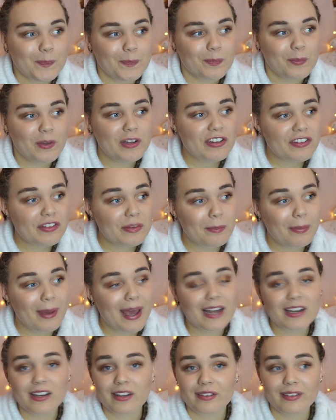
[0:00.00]
Which isn't
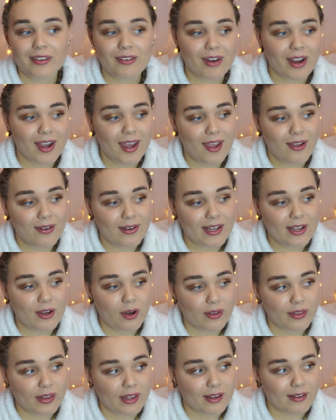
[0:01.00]
bad considering I only
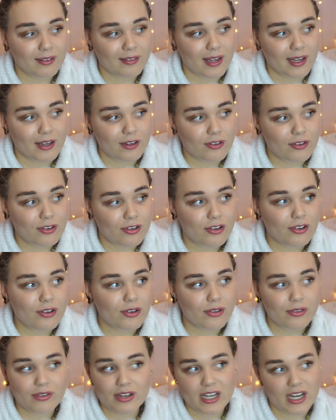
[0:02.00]
got this like
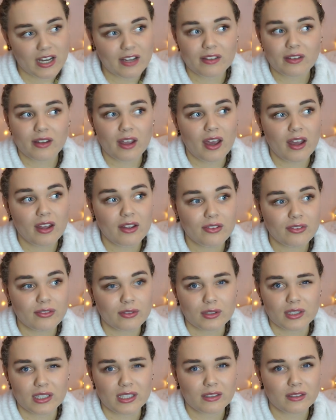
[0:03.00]
2-3 days ago,
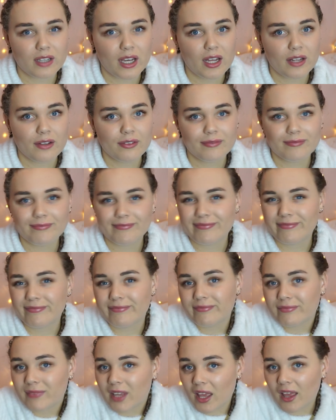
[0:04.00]
4 days ago.
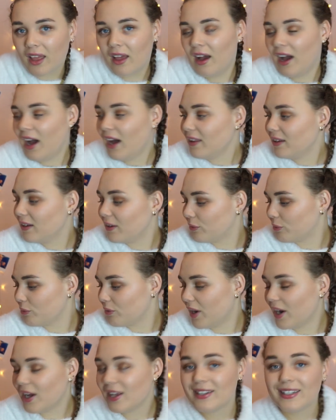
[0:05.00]
I think that's
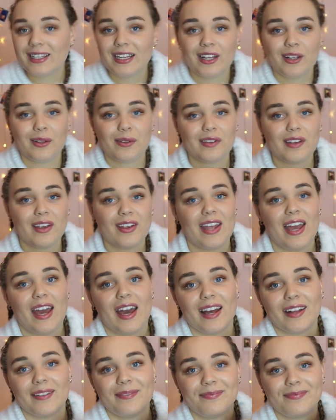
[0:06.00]
alright. So
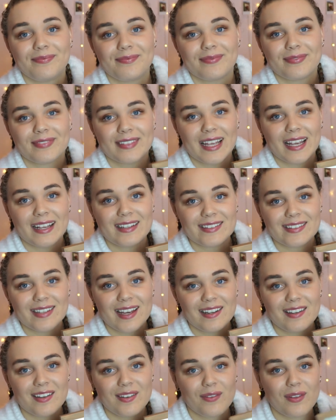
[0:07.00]
yeah,
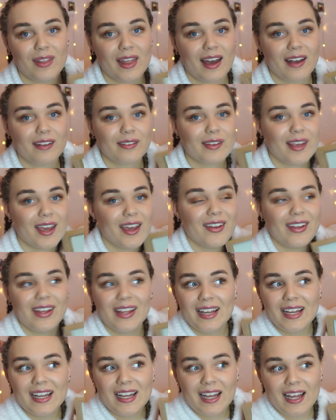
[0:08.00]
excited for that. So
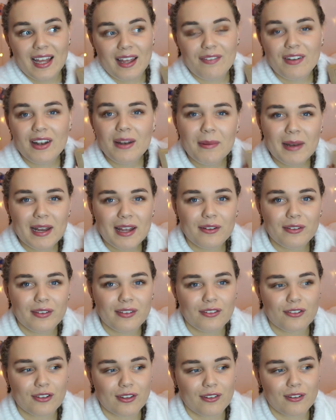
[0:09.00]
if anybody else is
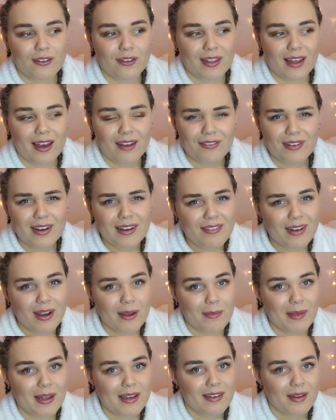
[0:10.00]
interested in doing that, I really
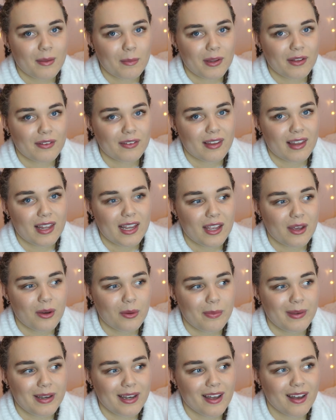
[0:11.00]
recommend it because I think it'll
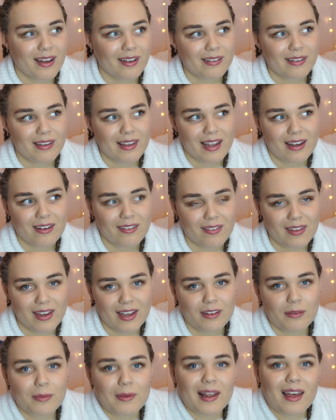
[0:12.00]
be nice at the end of the
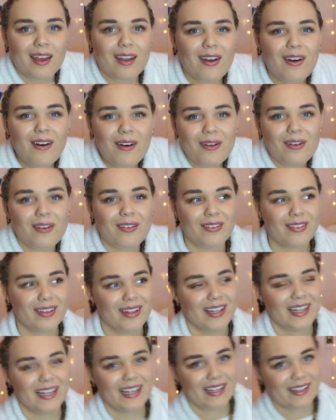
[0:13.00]
year to be like, oh,
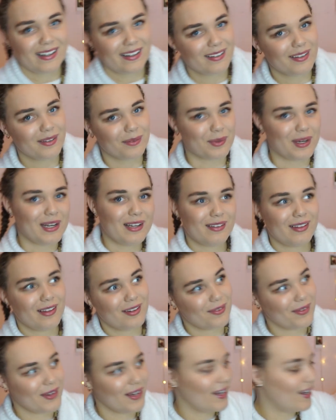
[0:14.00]
this is really
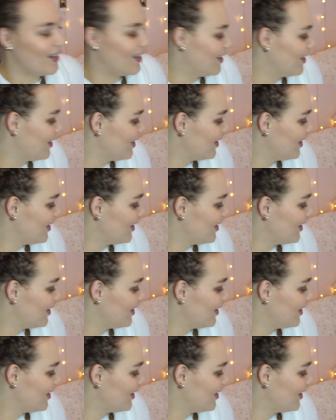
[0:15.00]
satisfying.